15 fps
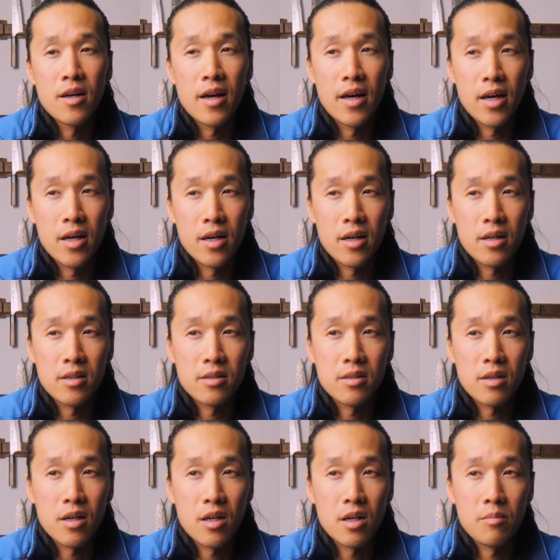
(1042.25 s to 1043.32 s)
And
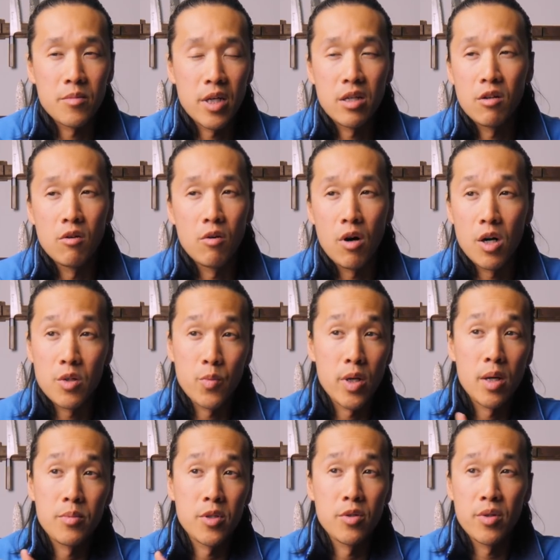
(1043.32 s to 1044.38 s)
they can go all the way
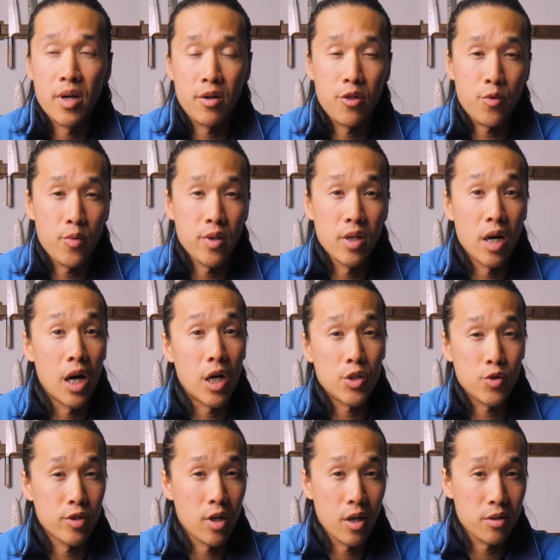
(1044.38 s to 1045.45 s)
up to like
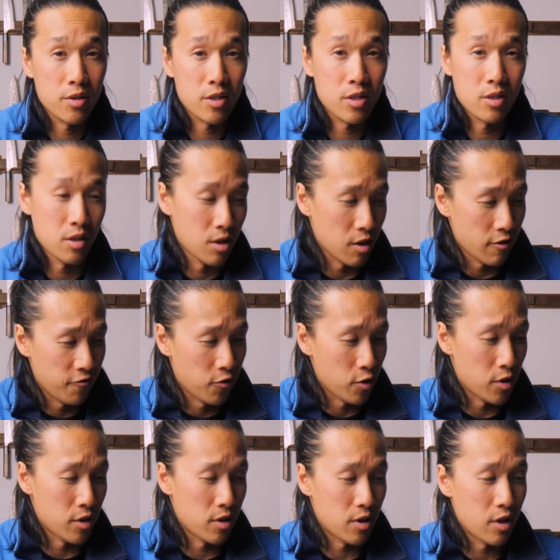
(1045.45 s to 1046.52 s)
$300
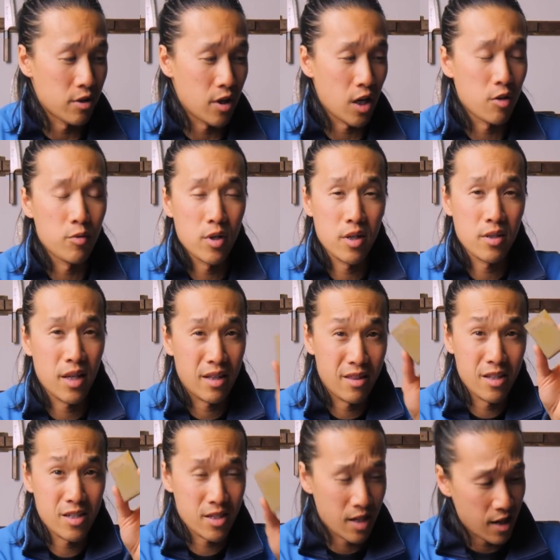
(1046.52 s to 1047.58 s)
for a Nagara like
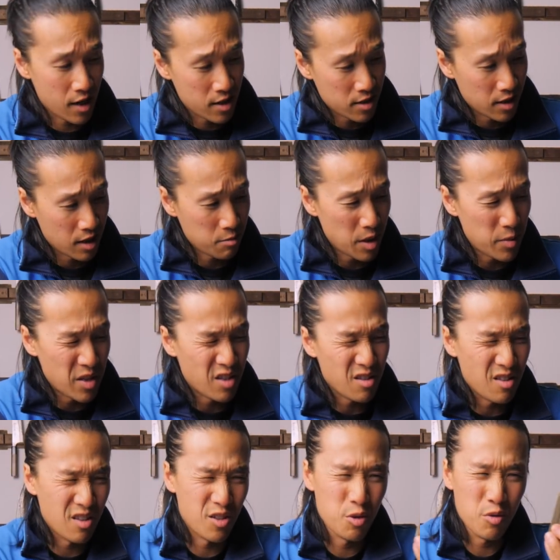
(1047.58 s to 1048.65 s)
this size, like maybe
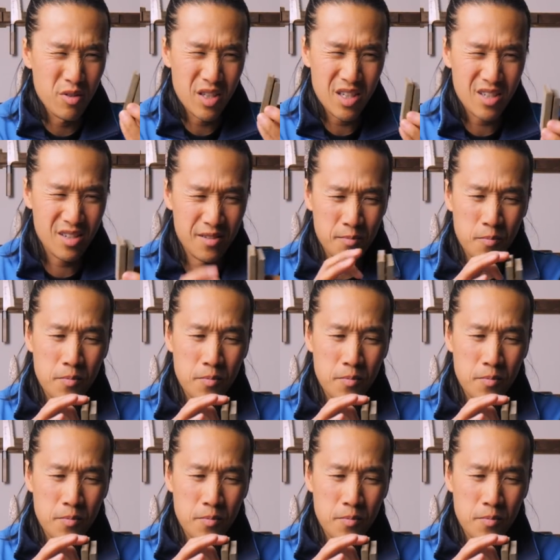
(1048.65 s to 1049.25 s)
2 of these.